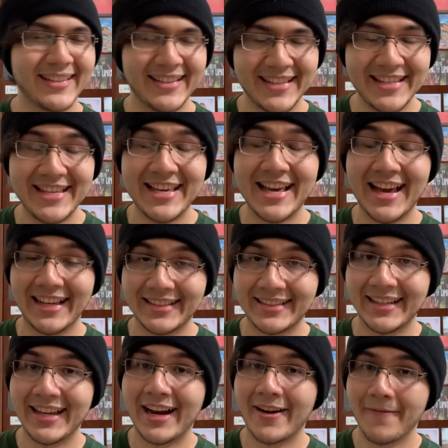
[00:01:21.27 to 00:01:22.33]
Yes,
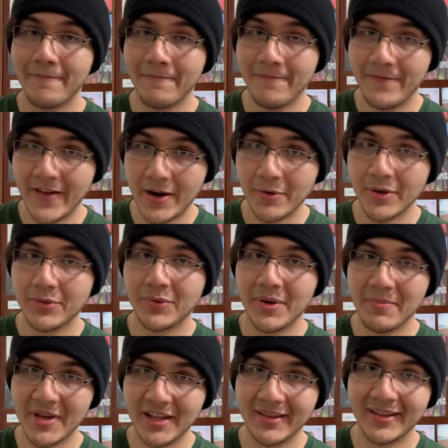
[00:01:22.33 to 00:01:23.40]
they are very
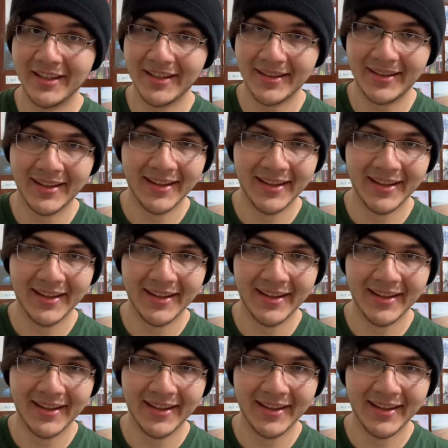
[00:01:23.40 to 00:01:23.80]
dreamy indeed.